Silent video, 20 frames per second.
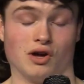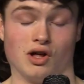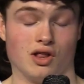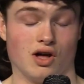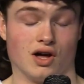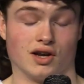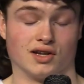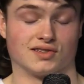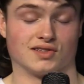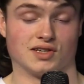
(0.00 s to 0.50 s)
all
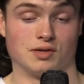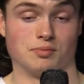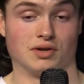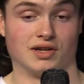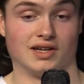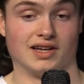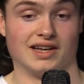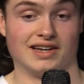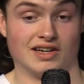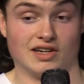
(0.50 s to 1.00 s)
honesty, but
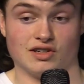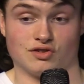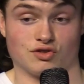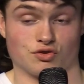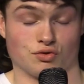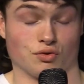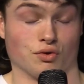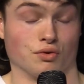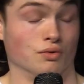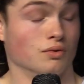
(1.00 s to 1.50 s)
it, it, it's
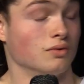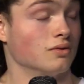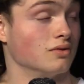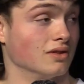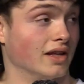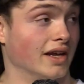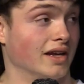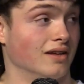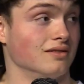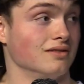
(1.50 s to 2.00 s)
true.
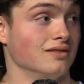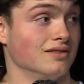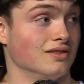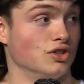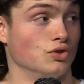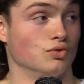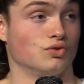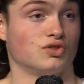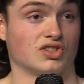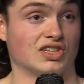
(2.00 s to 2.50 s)
Like
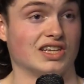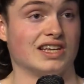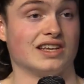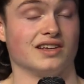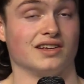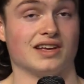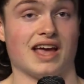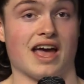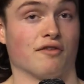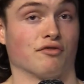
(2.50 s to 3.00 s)
you
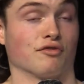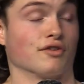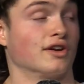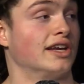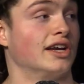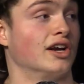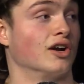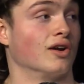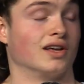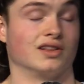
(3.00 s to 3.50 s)
see every
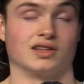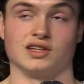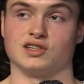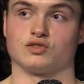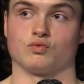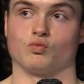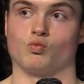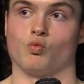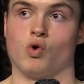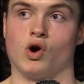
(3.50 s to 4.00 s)
year at
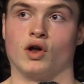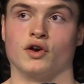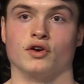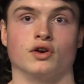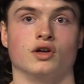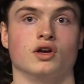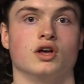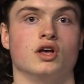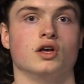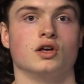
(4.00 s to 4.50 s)
least
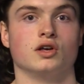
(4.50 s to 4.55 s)
one